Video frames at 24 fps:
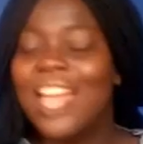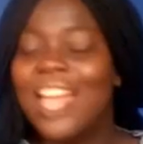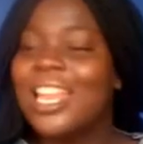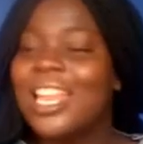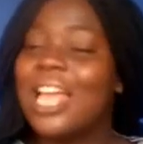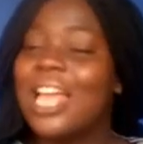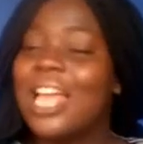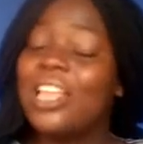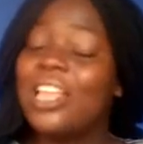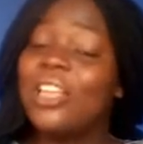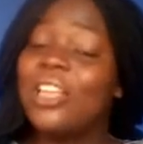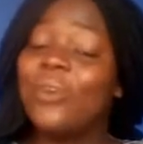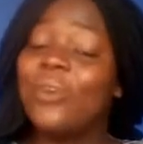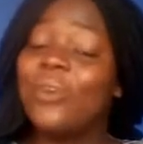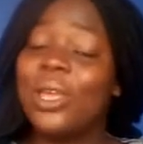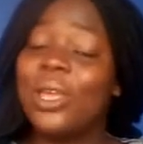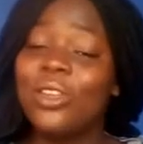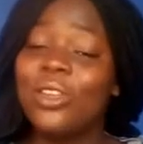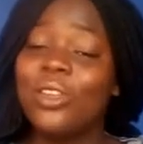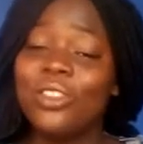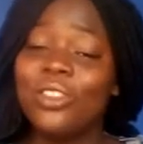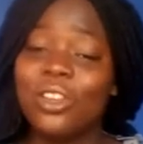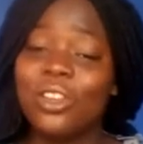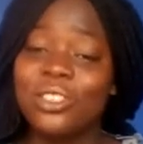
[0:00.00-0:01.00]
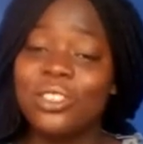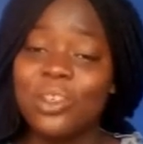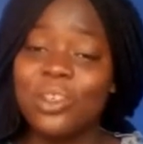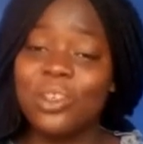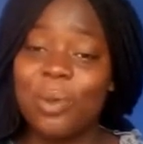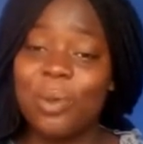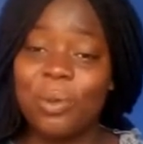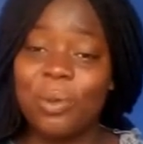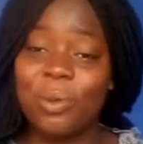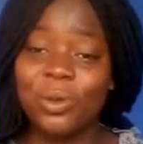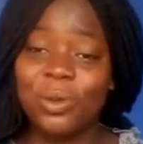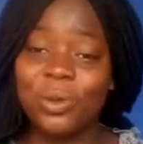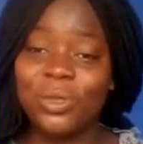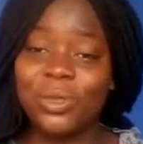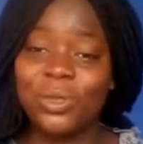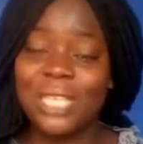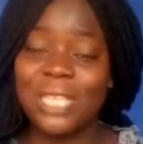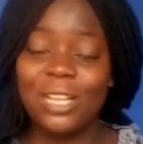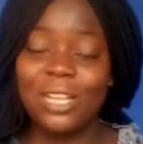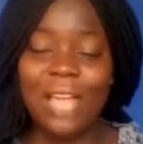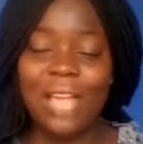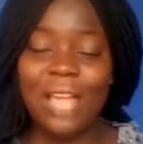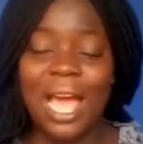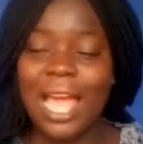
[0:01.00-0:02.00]
Now, when you talk to some people, they'll
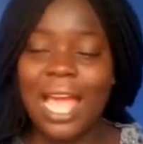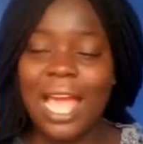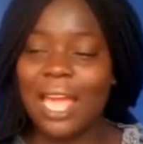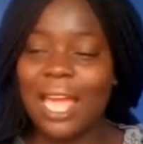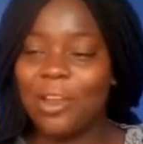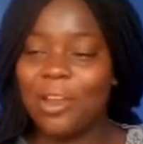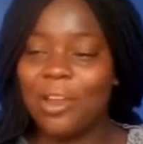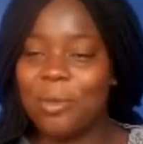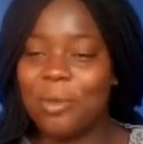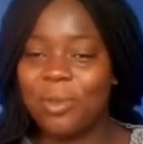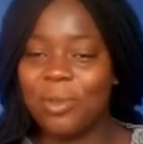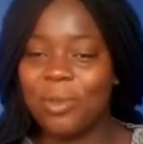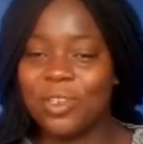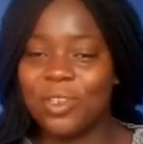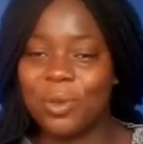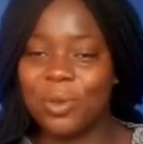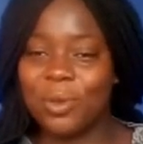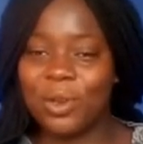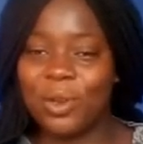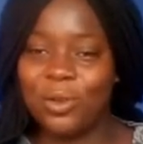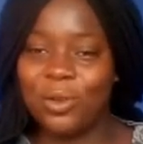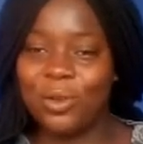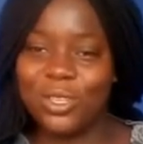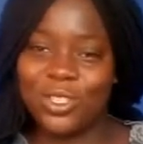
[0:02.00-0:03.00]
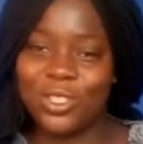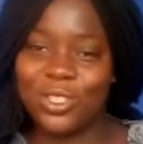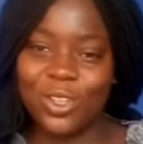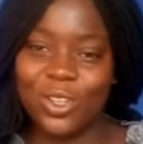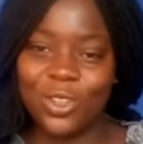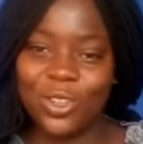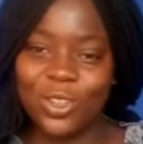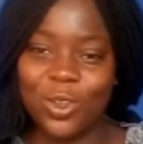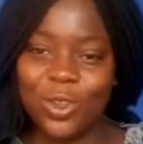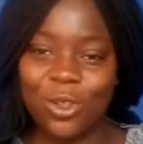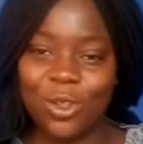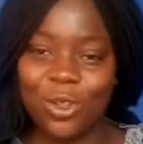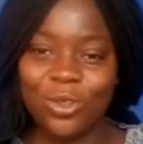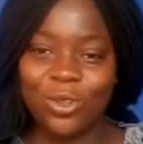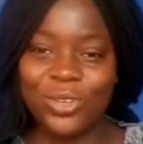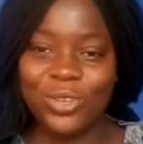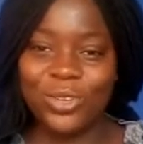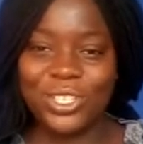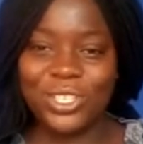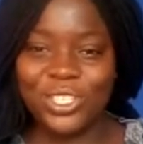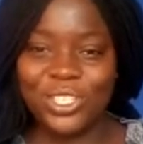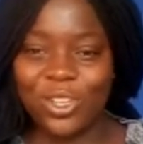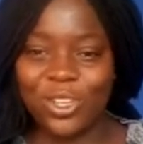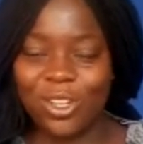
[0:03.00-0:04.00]
tell you, "Ah, I cannot be with somebody who is not tall, who
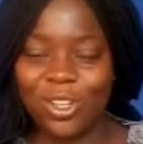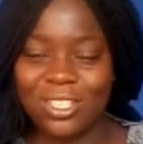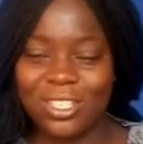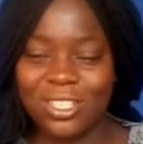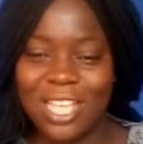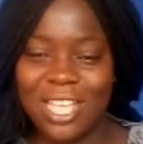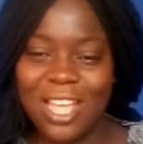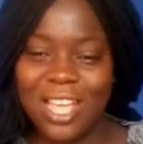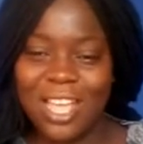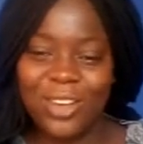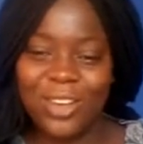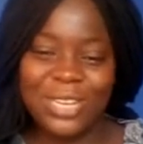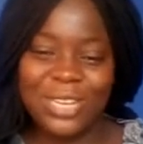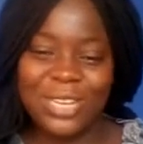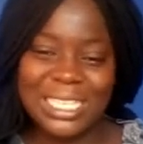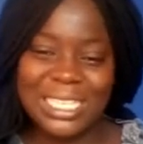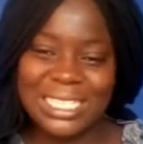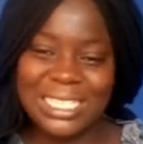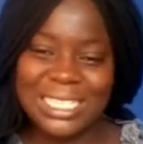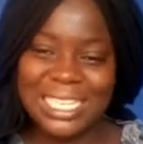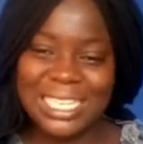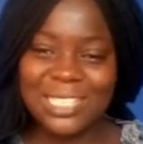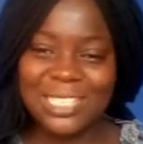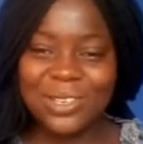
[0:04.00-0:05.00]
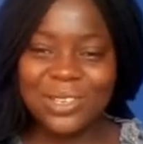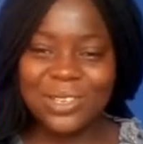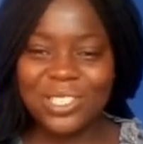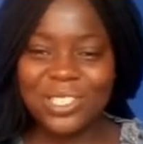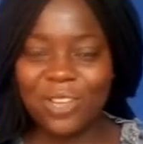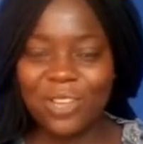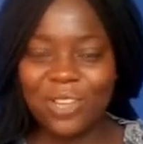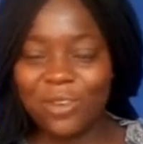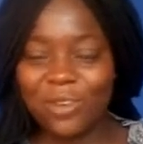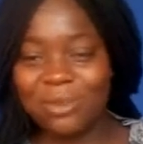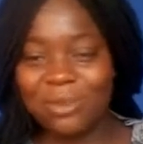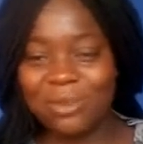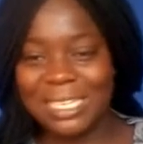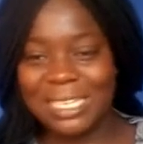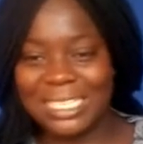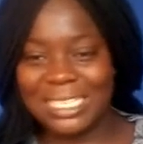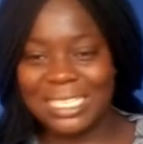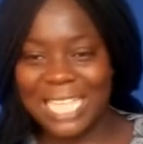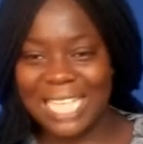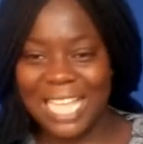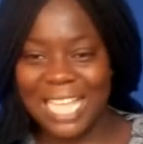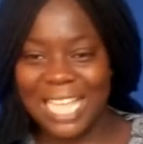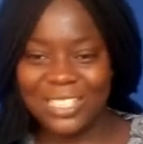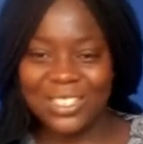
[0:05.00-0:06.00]
is short, who is this, who is not from this
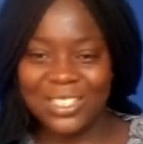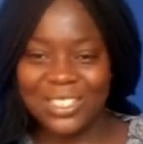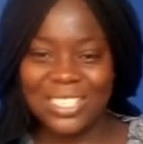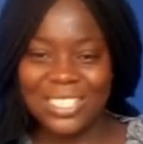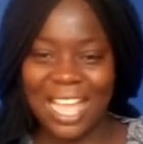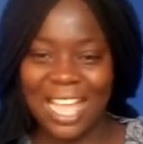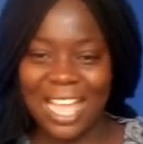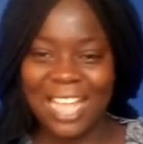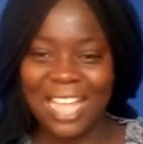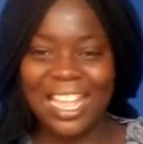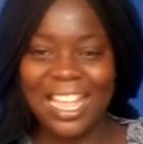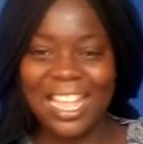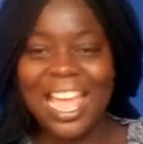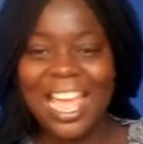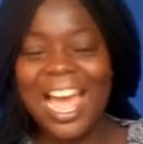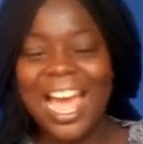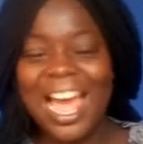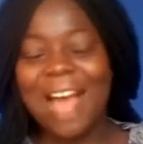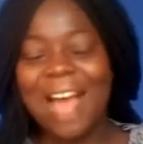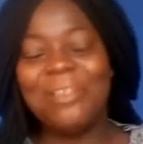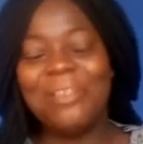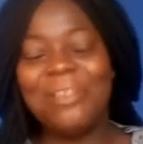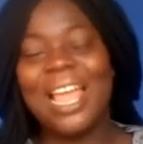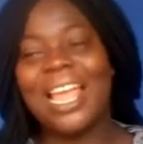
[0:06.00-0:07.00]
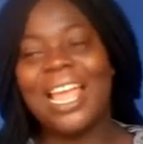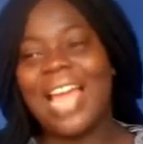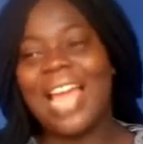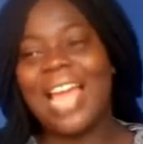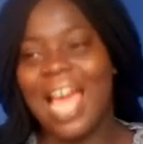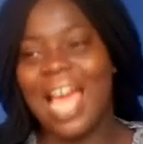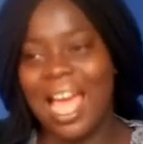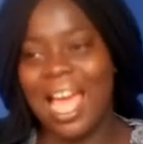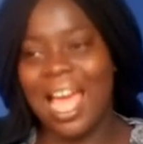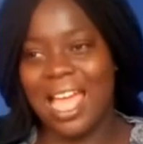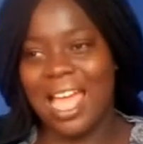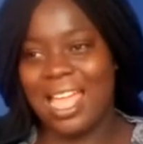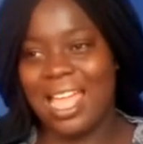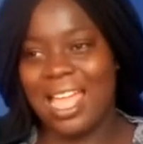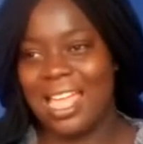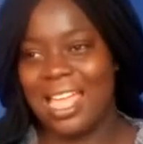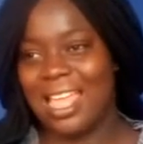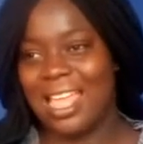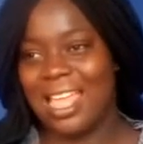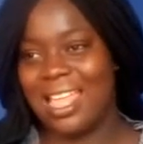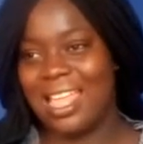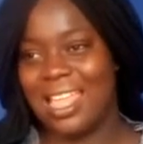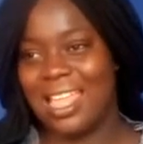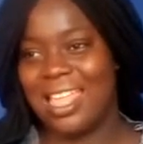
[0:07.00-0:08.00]
state, who is." That. I'm like, ah,
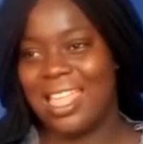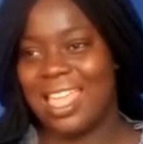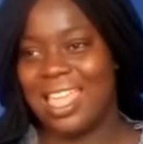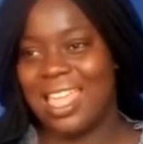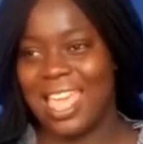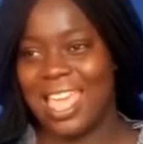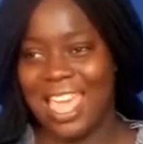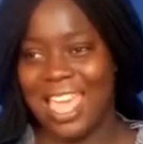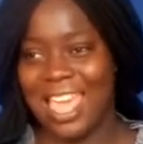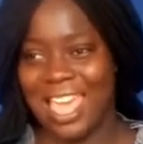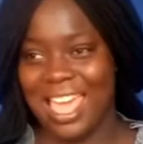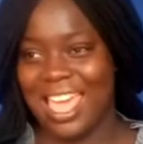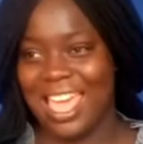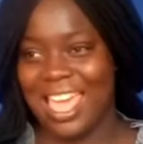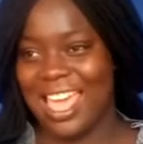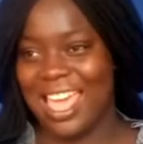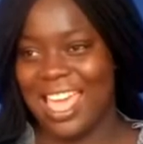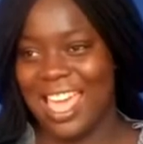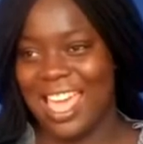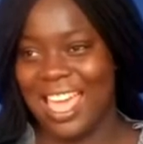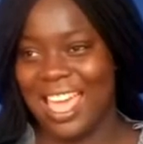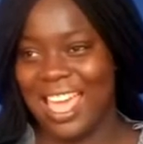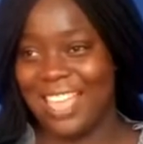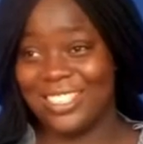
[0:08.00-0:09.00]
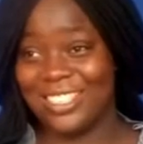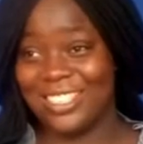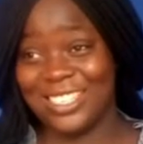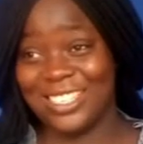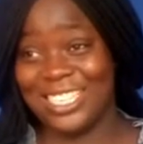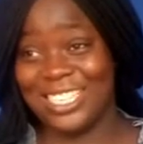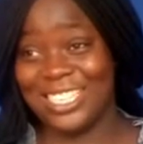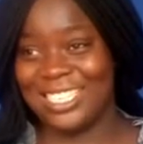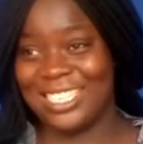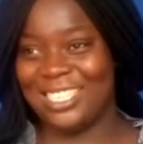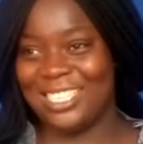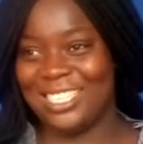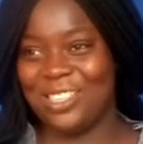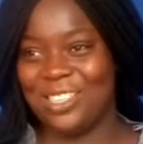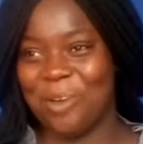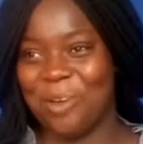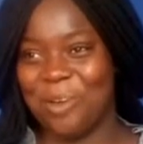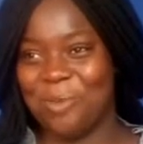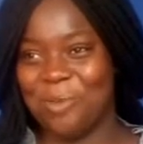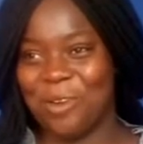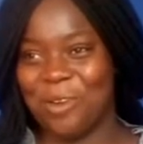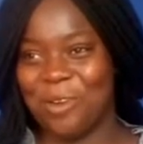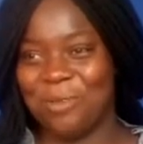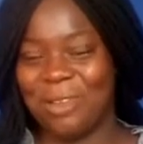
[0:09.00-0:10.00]
Eh, so this is your
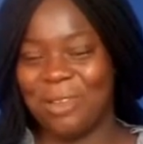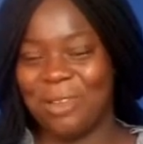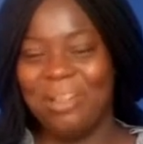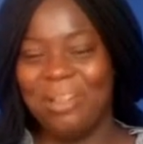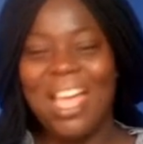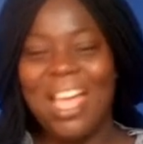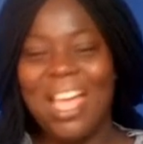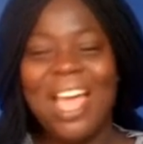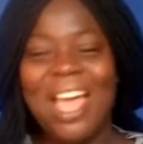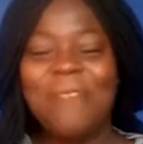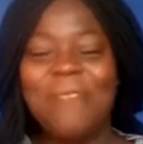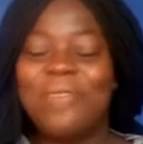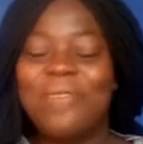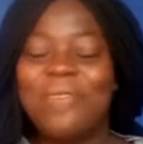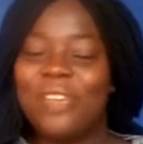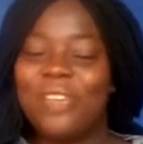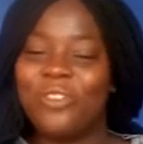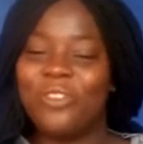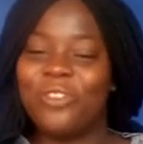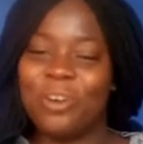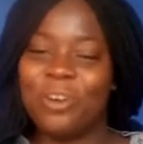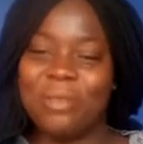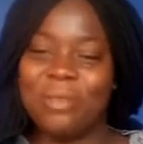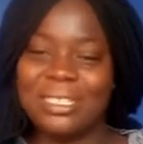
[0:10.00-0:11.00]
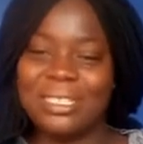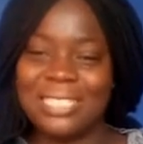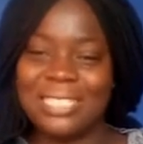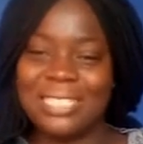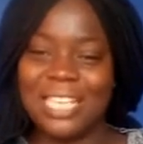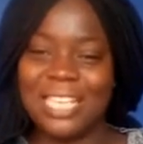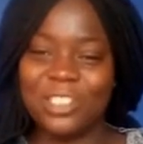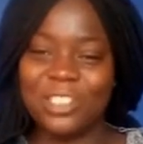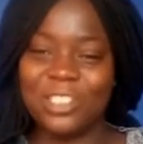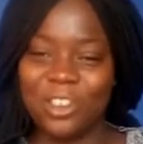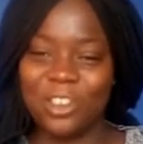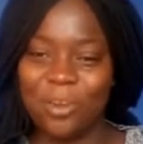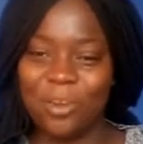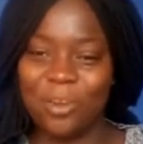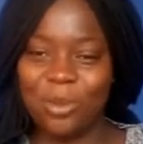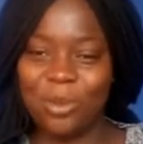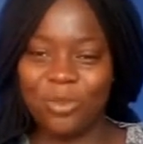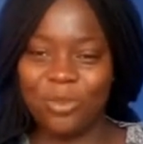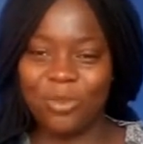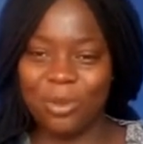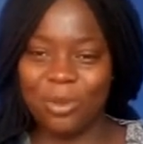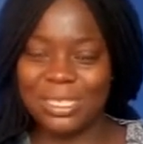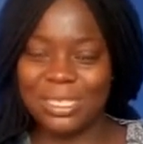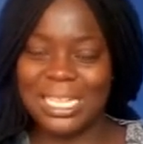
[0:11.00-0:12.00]
problem. Being from a state or not being
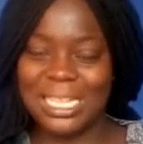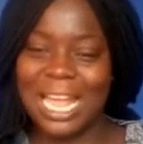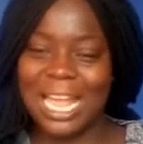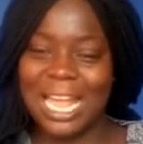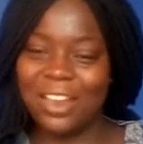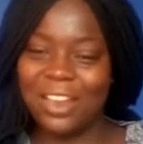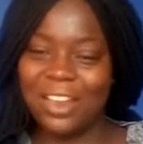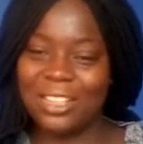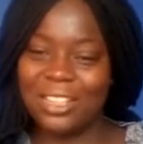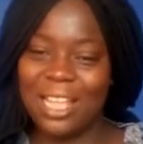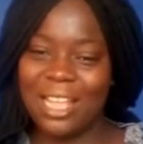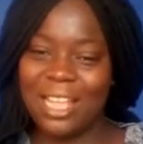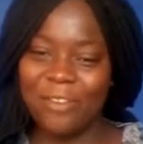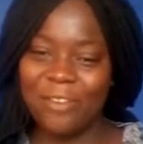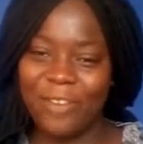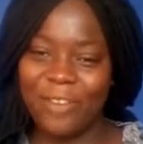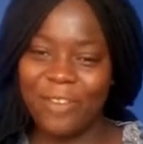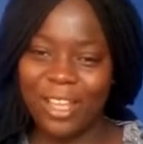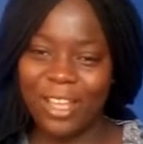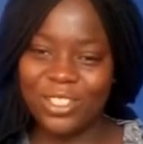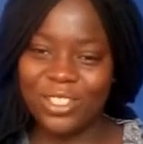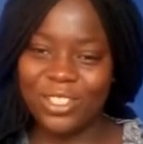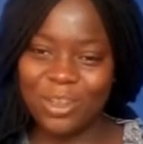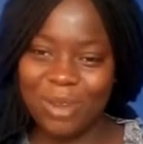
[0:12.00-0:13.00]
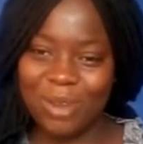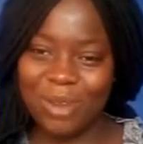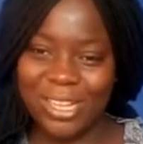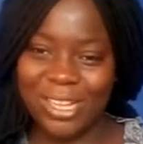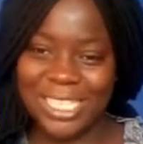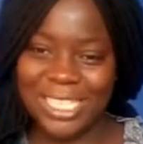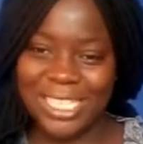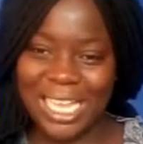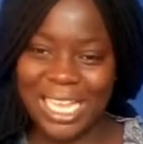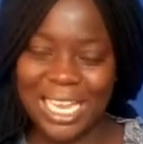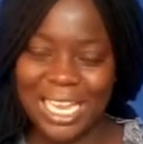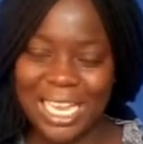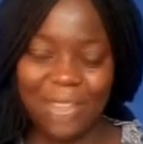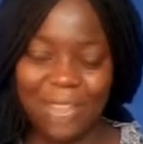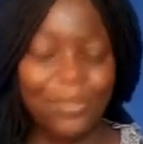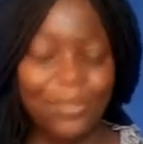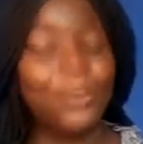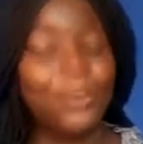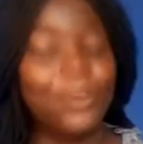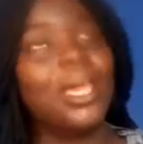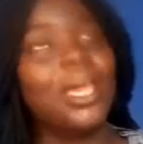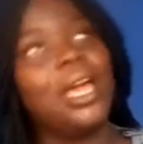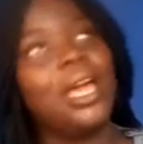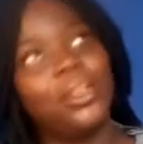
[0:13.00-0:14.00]
from a state, how does it affect your marital life?
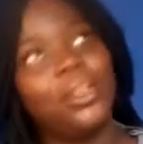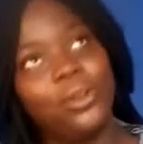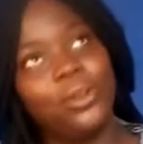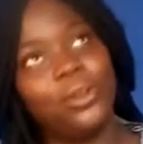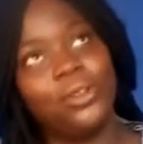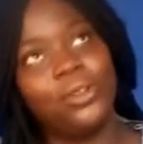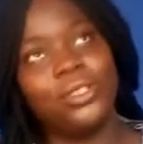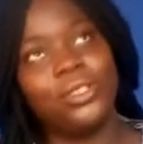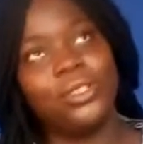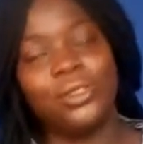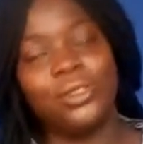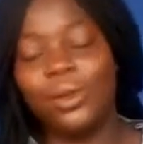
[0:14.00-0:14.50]
Okay, I don't know.